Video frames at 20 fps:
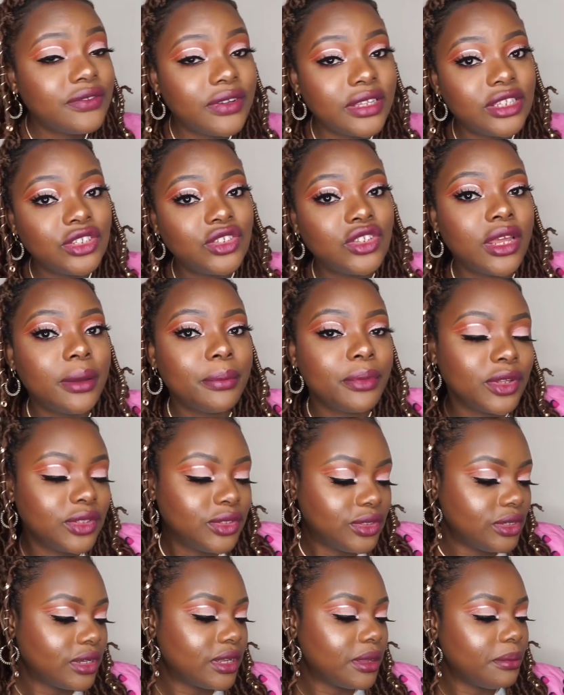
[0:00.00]
foundation I'm going to
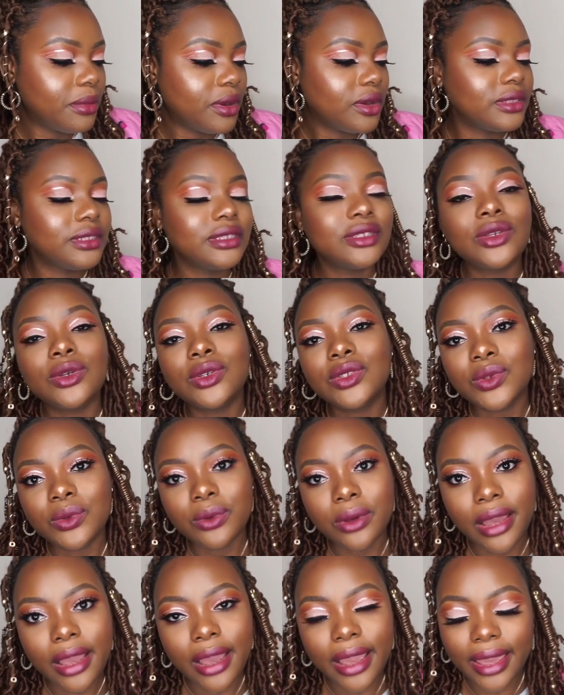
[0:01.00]
talk about is also
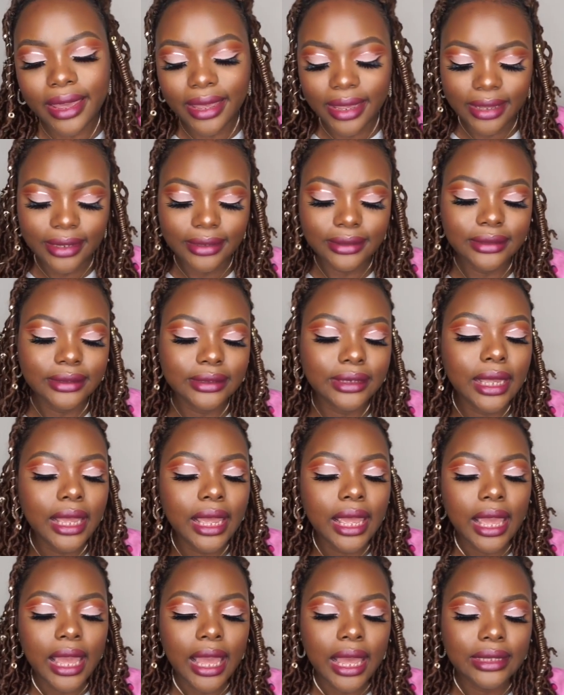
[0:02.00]
high-end,
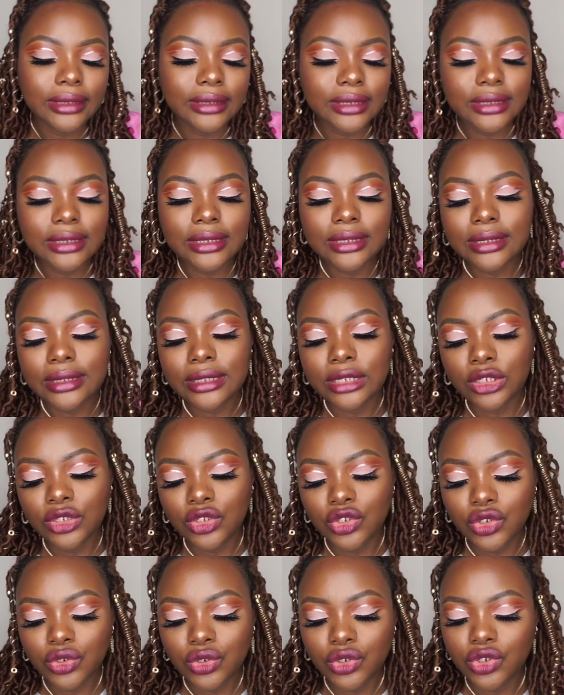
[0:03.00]
and this is the
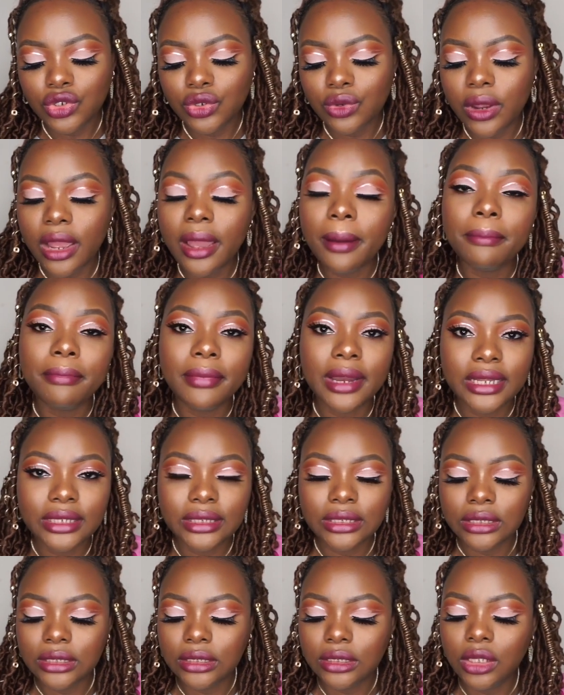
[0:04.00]
Giorgio
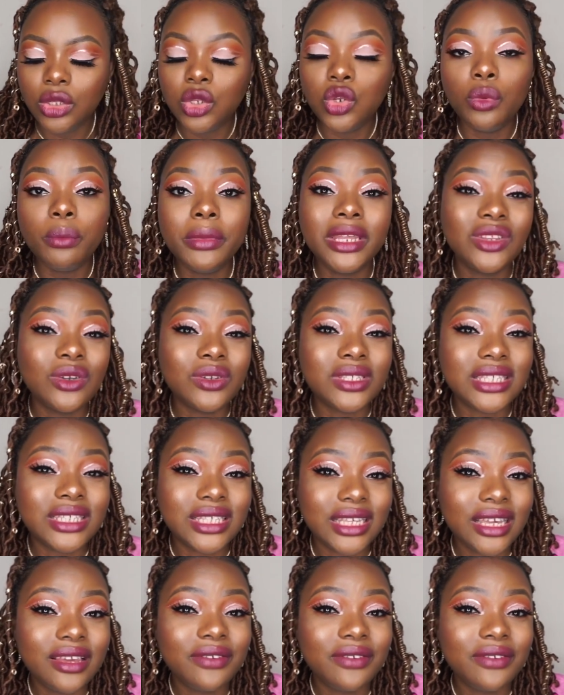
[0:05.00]
Armani Luminous Silk